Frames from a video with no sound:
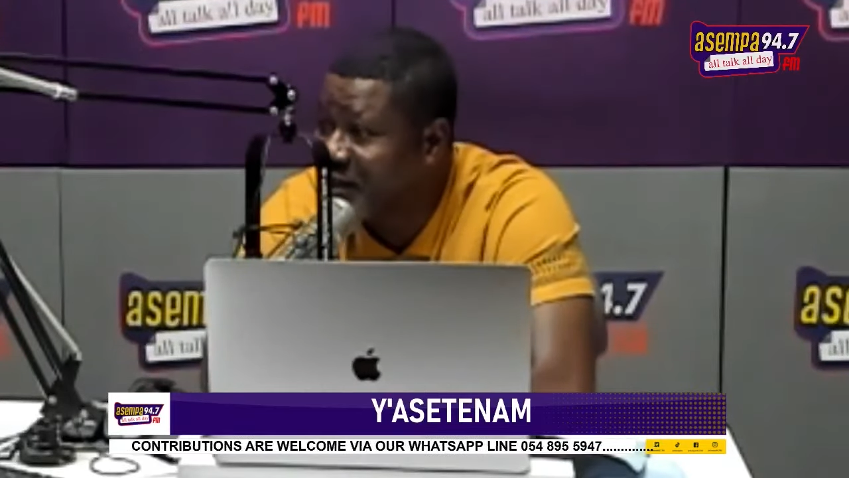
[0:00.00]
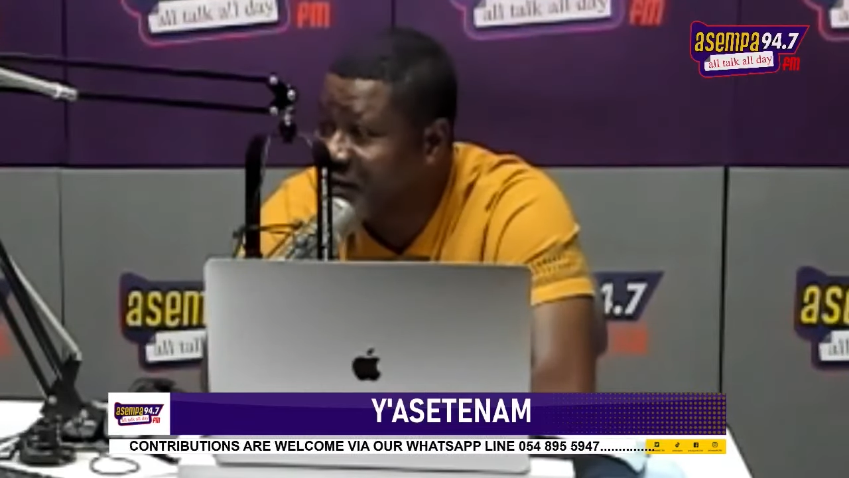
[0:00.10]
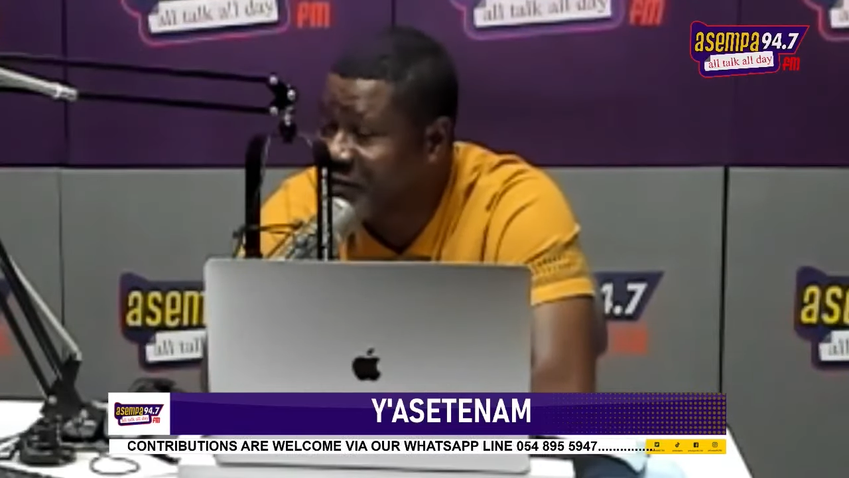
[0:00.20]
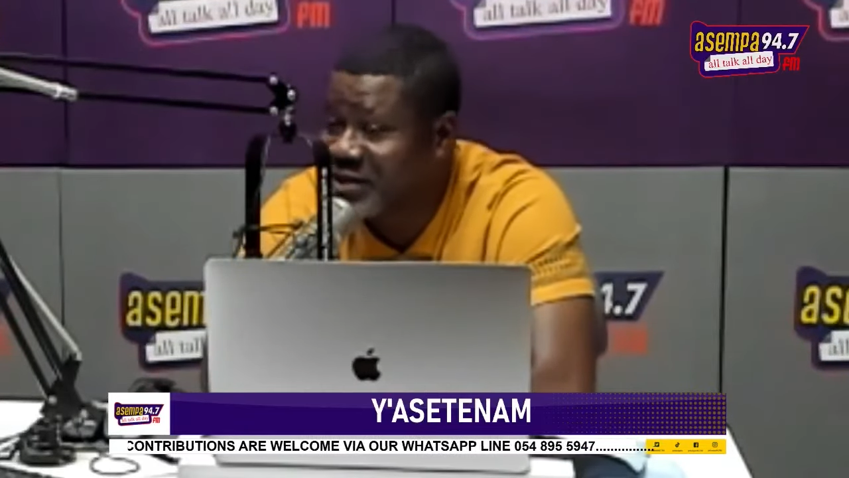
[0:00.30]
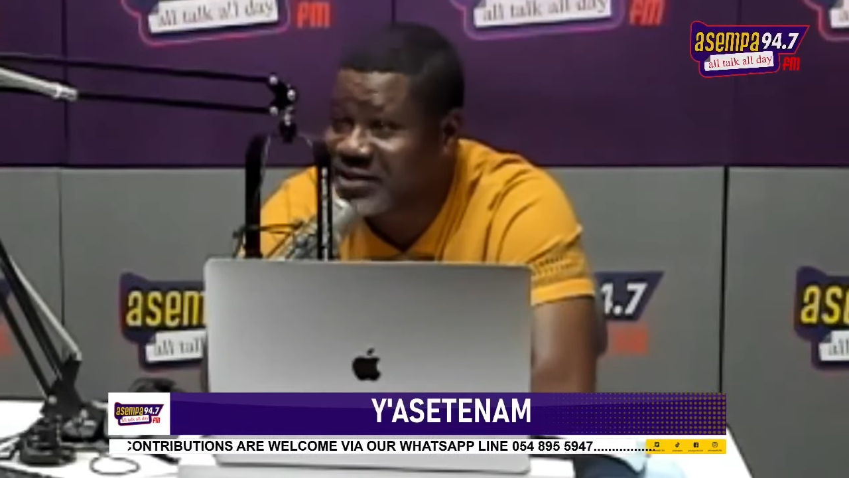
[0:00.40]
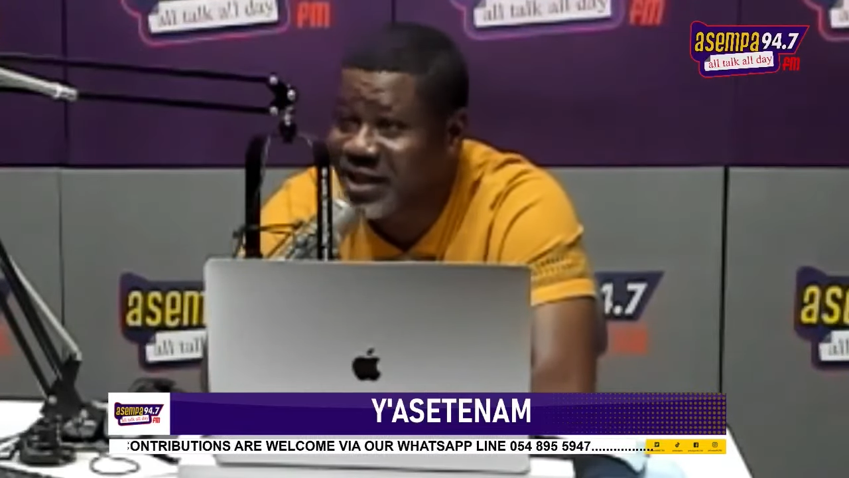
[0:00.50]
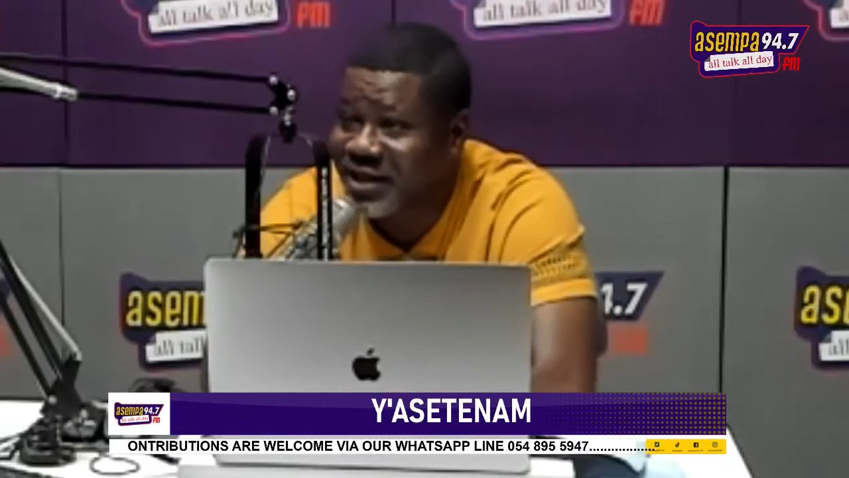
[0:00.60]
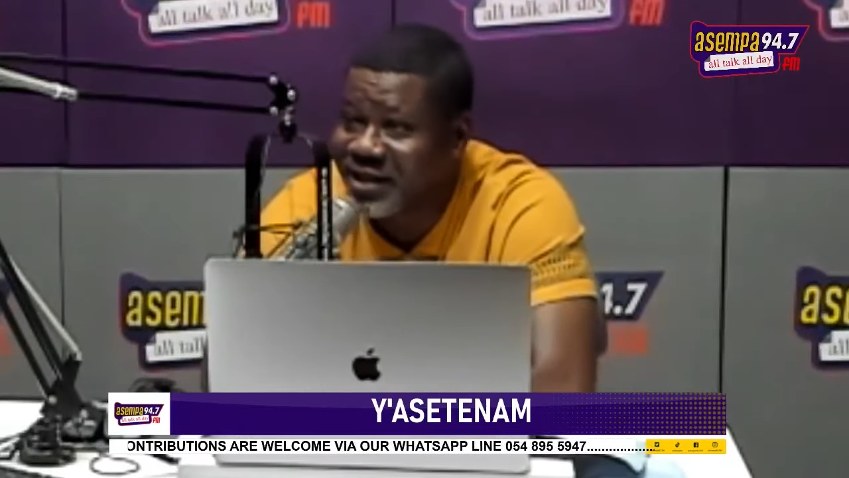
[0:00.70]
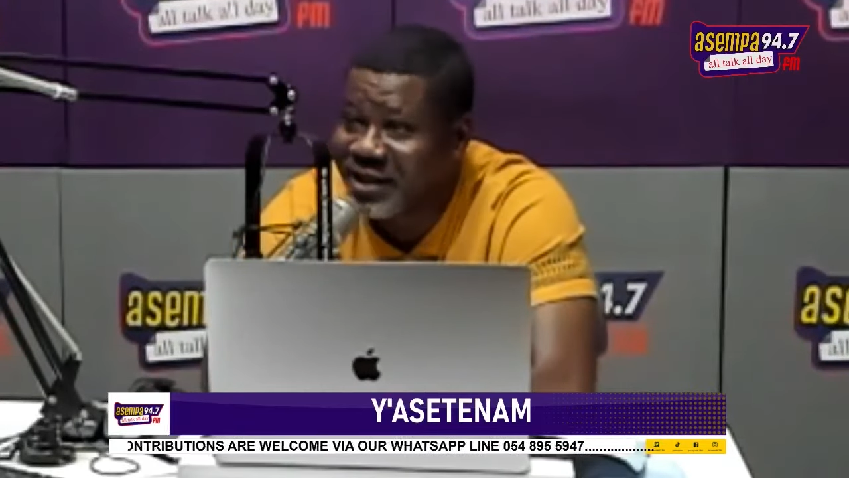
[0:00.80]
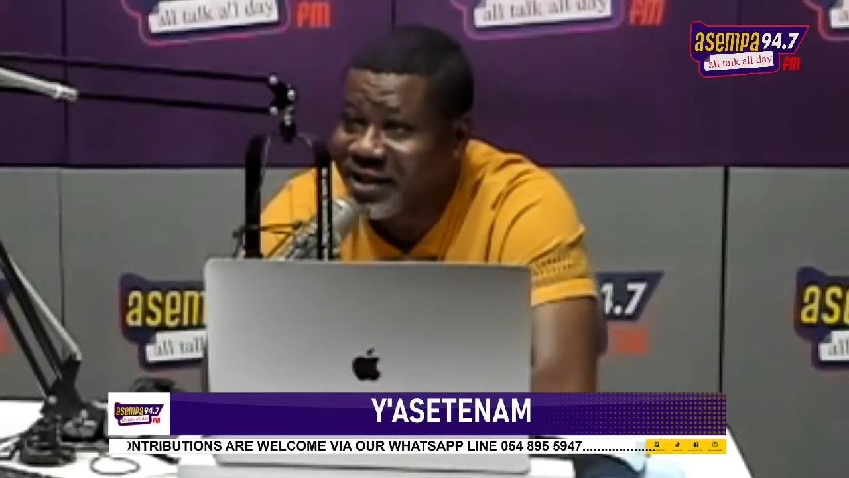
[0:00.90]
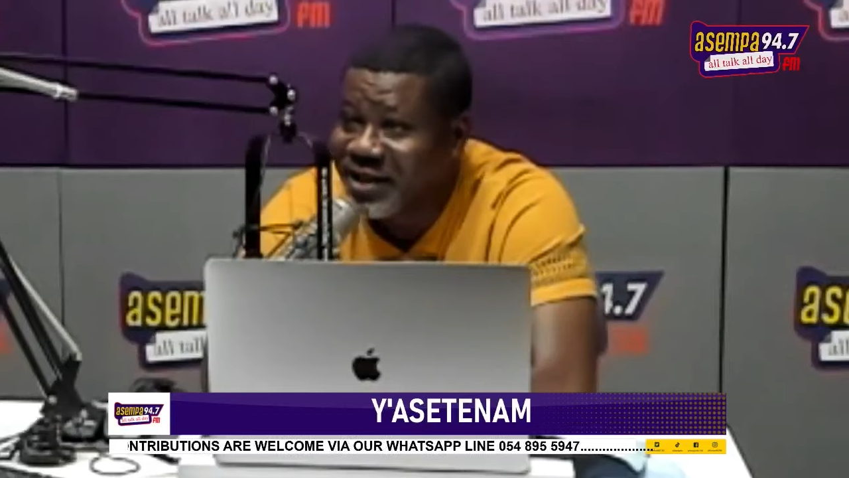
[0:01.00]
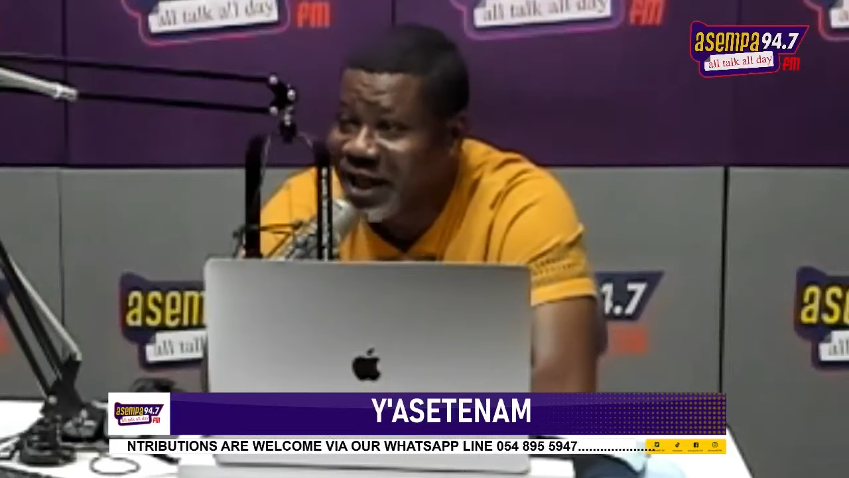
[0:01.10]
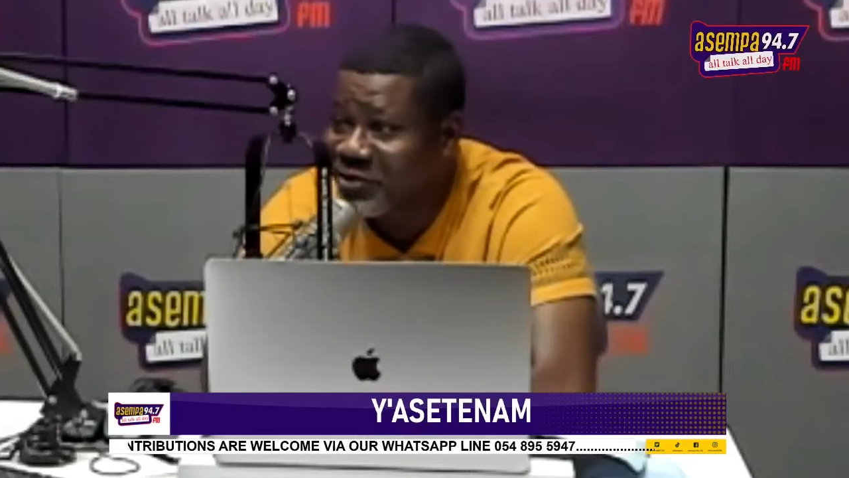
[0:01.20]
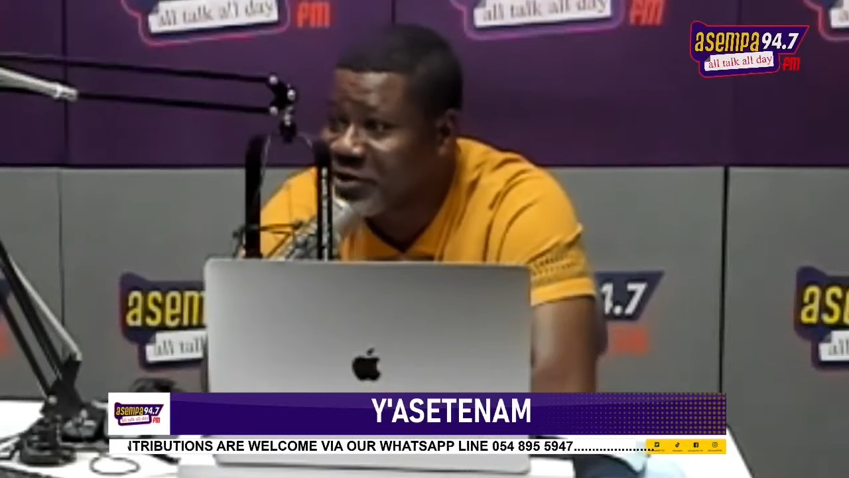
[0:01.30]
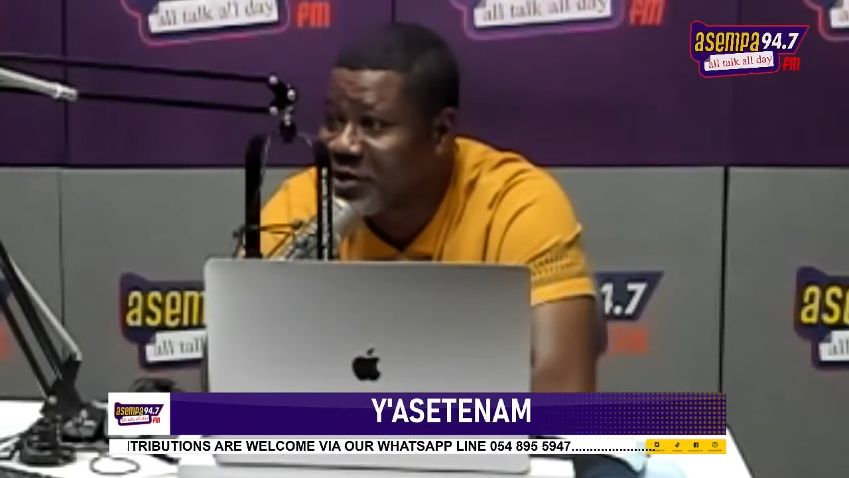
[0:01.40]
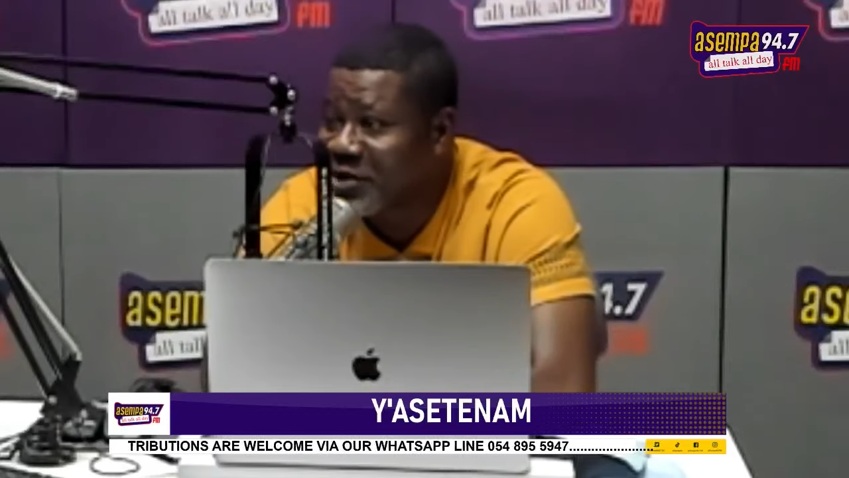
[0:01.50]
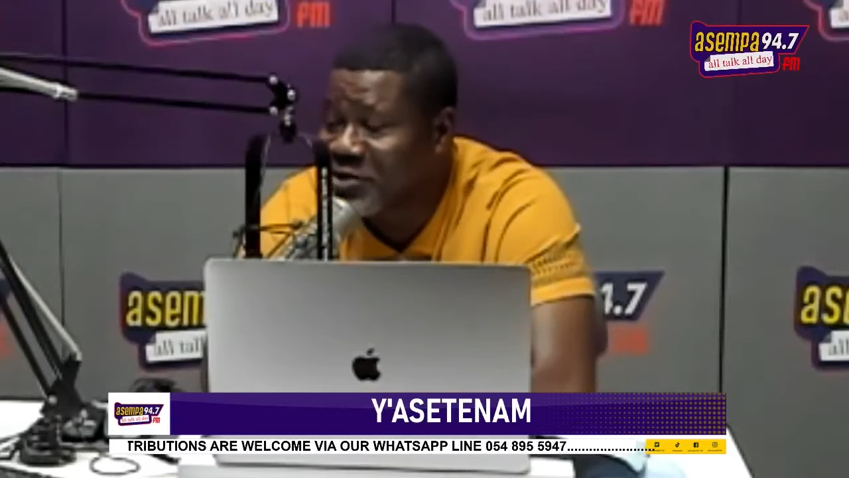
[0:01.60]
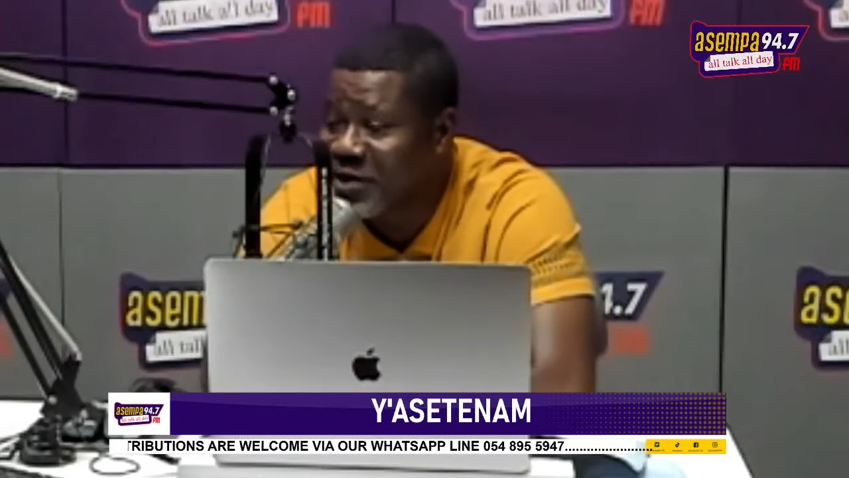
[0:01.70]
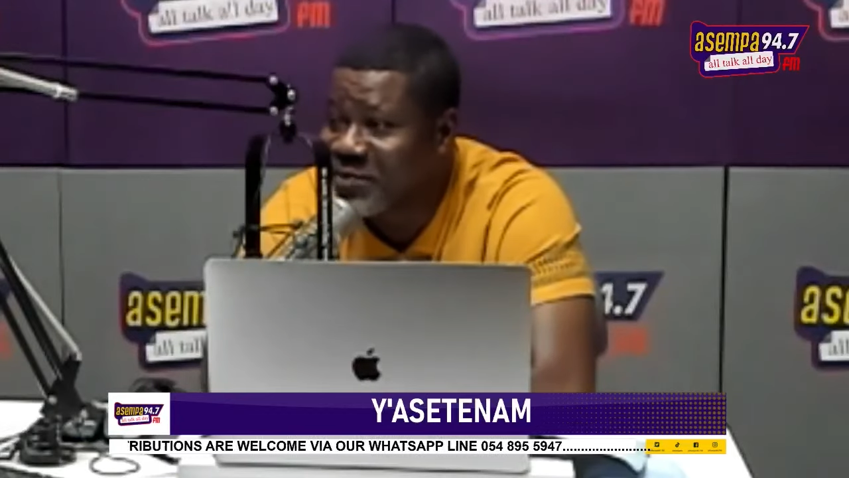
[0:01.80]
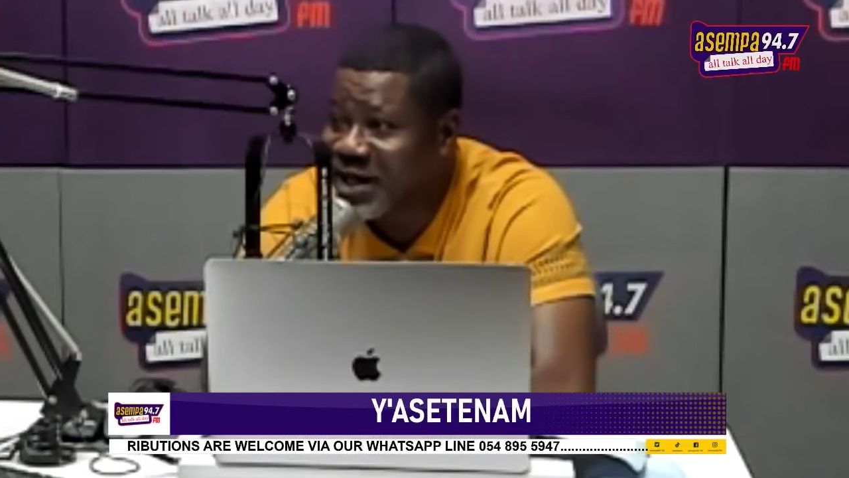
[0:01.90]
e friend say
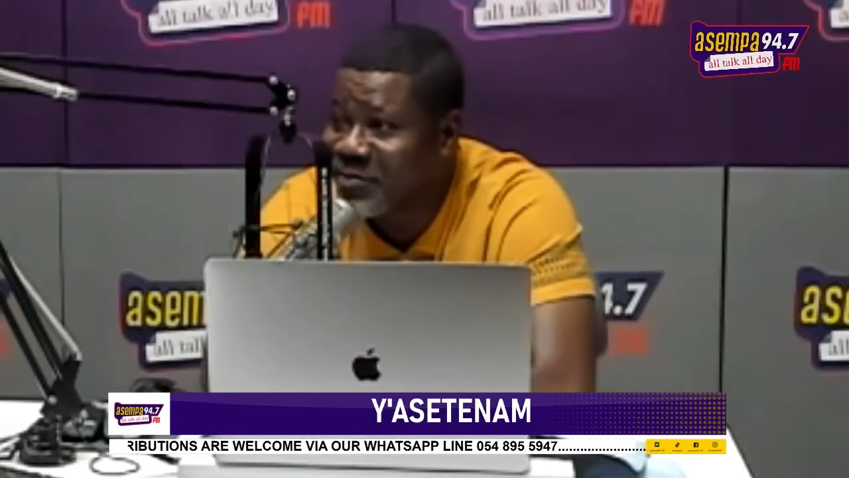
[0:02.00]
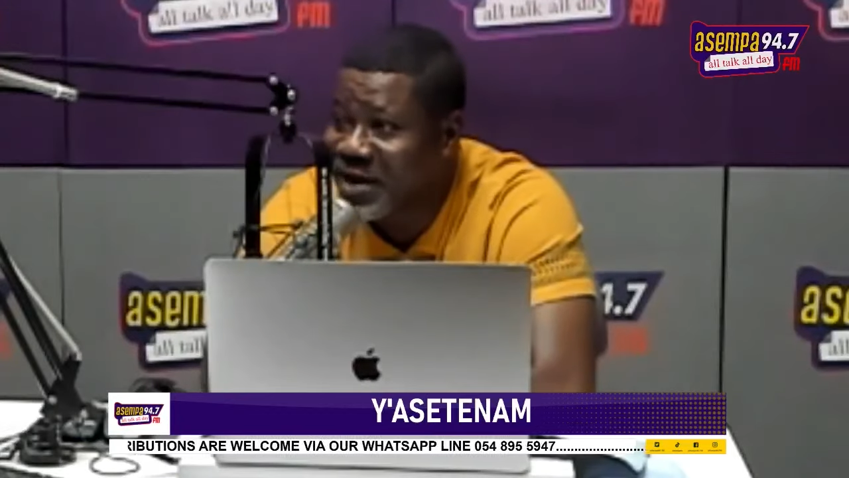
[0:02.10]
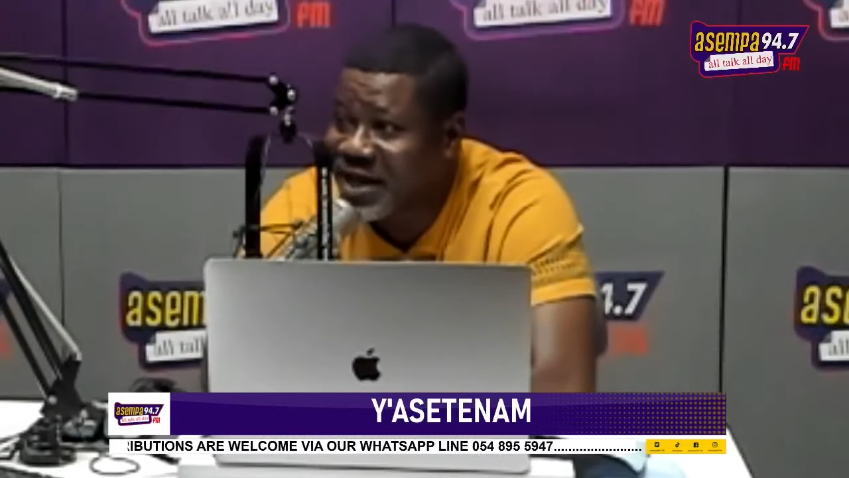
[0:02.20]
amene ma